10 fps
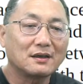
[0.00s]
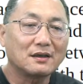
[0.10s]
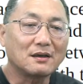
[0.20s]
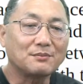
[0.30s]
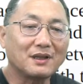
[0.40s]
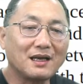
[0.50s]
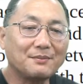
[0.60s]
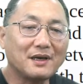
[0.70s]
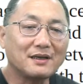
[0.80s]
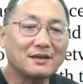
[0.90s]
A blind
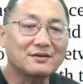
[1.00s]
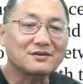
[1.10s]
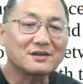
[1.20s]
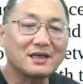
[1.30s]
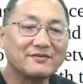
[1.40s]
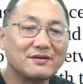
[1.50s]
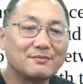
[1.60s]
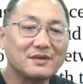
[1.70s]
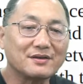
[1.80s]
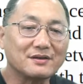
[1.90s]
man had a slave
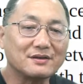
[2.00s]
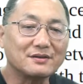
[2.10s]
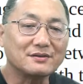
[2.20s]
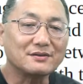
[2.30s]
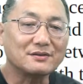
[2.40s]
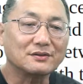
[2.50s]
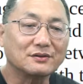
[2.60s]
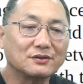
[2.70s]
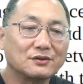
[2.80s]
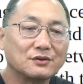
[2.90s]
mother
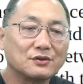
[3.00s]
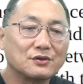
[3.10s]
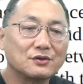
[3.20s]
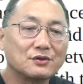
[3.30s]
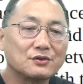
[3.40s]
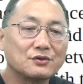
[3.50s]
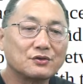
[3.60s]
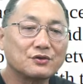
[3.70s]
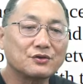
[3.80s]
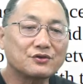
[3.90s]
who
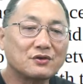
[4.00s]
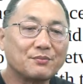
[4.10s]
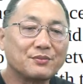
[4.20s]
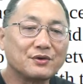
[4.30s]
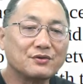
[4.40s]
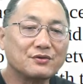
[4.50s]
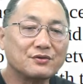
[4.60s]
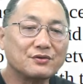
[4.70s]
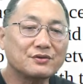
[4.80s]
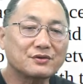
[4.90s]
used to
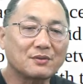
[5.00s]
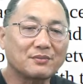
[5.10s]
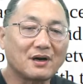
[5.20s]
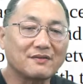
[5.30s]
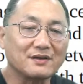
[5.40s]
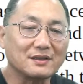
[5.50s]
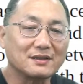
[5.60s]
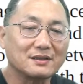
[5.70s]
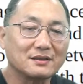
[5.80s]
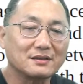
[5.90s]
abuse the Prophet,
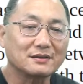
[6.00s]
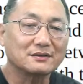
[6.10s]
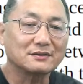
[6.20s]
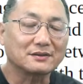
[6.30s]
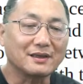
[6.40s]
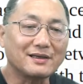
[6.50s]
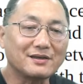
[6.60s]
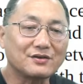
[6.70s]
okay.